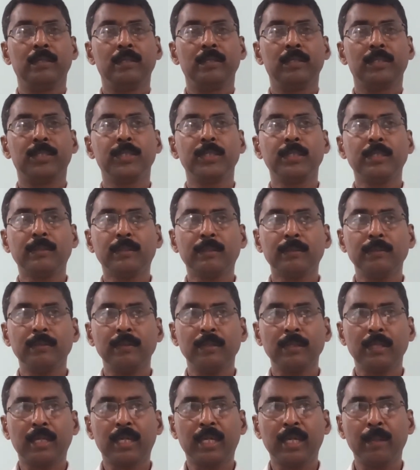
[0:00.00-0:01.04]
should
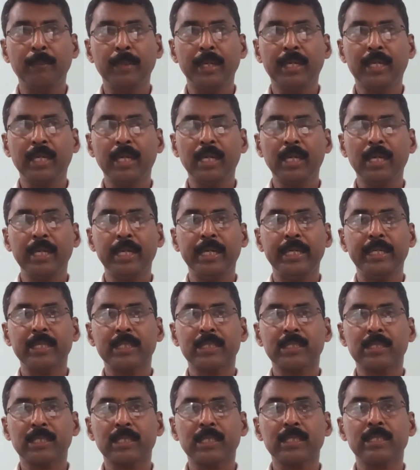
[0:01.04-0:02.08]
chemically and
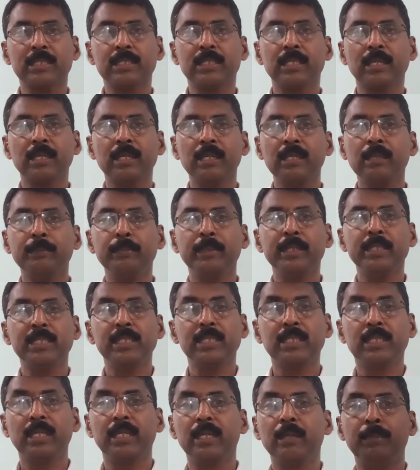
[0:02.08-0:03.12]
structurally be
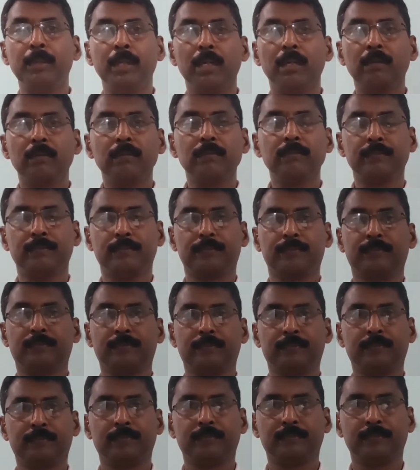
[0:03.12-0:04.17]
stable.
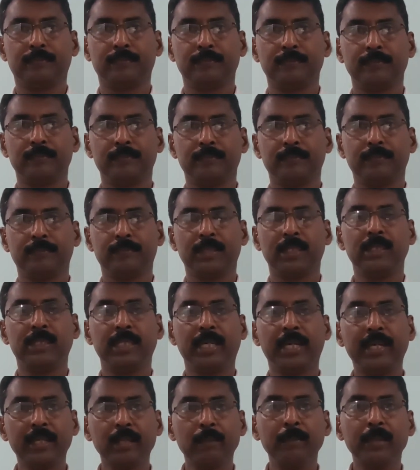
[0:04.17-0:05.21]
The
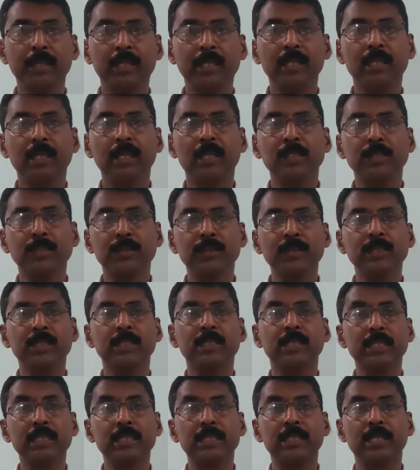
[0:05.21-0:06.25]
genetic material should
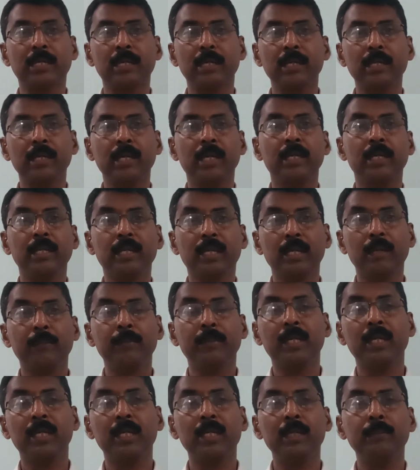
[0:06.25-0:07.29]
structurally and
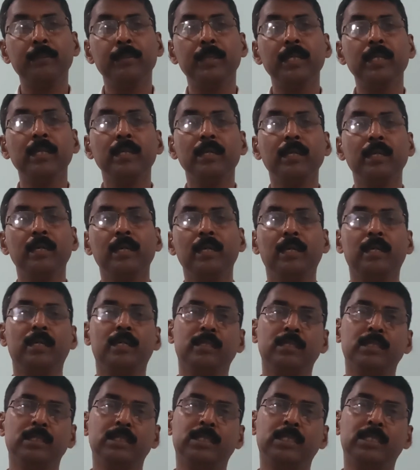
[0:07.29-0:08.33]
chemically be
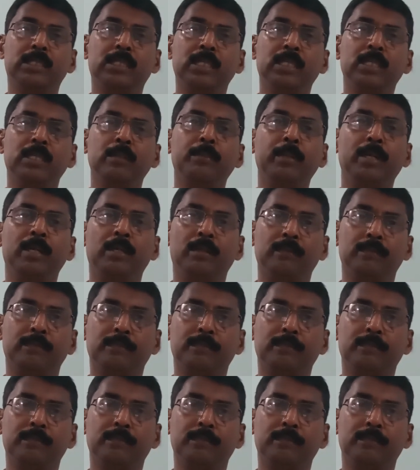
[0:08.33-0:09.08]
stable.